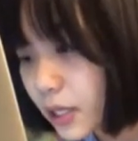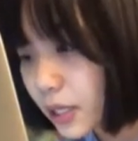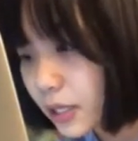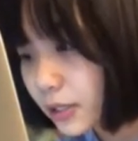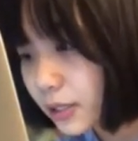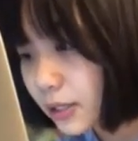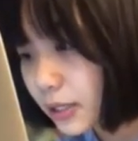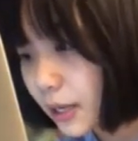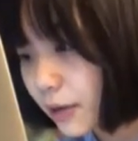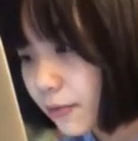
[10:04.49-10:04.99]

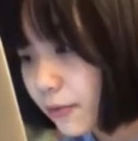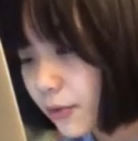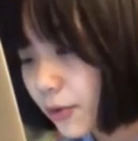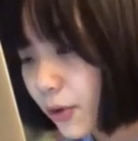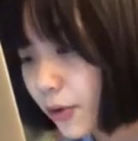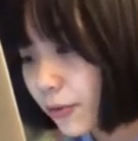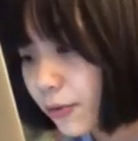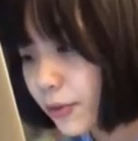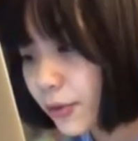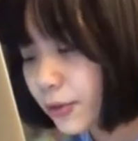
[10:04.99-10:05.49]
except
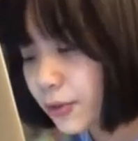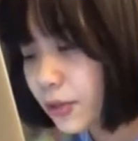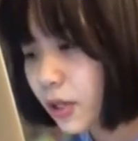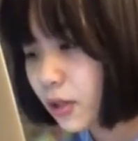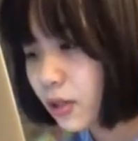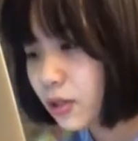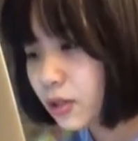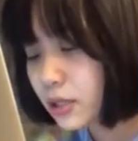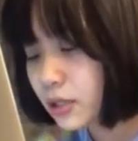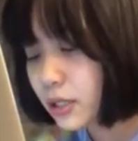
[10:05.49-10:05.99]
for a few
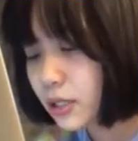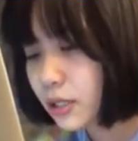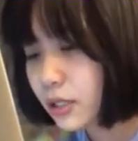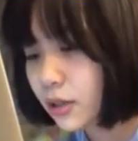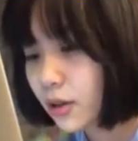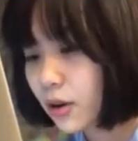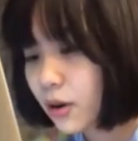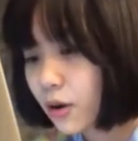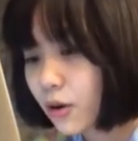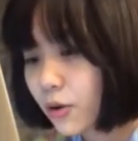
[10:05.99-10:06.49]
knocks in
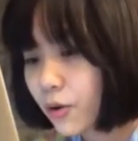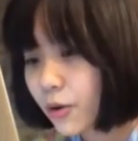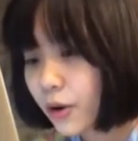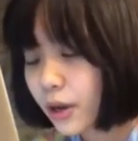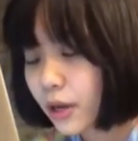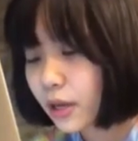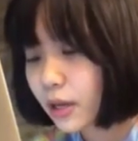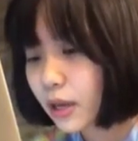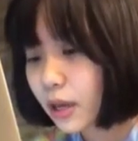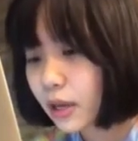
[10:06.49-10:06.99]
the hallway